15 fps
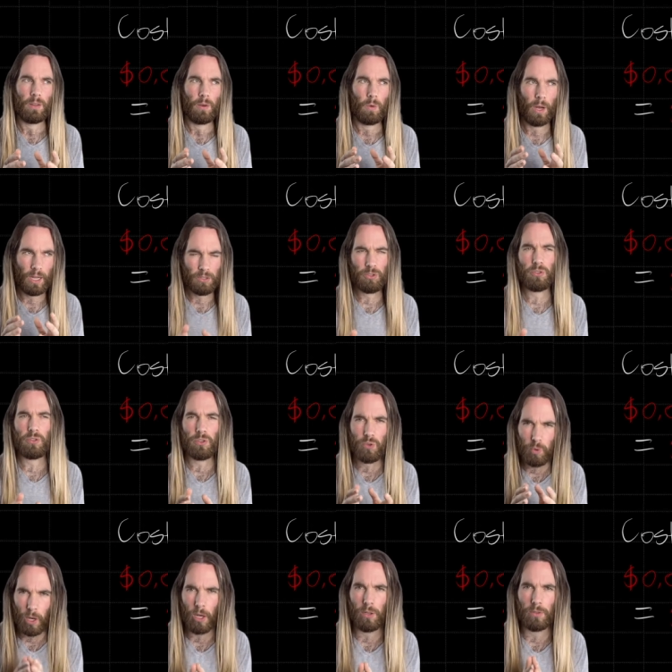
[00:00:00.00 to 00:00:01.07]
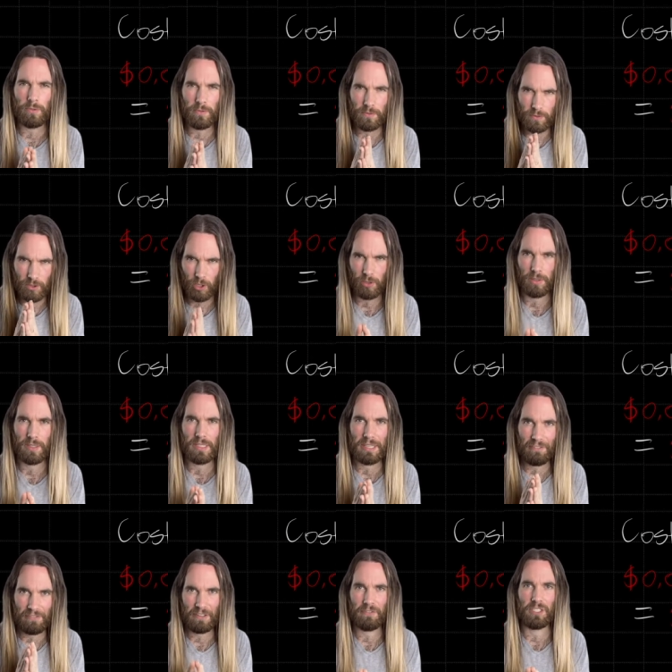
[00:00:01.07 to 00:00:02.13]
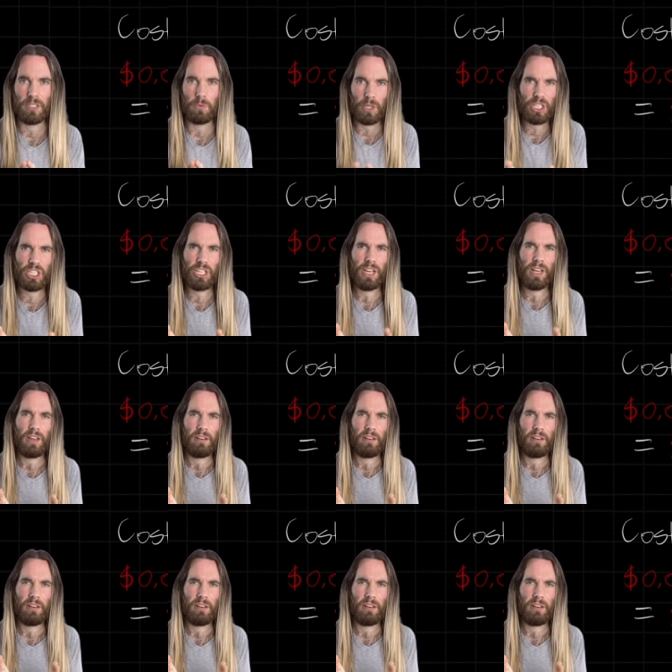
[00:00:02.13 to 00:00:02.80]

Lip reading: $112.50, which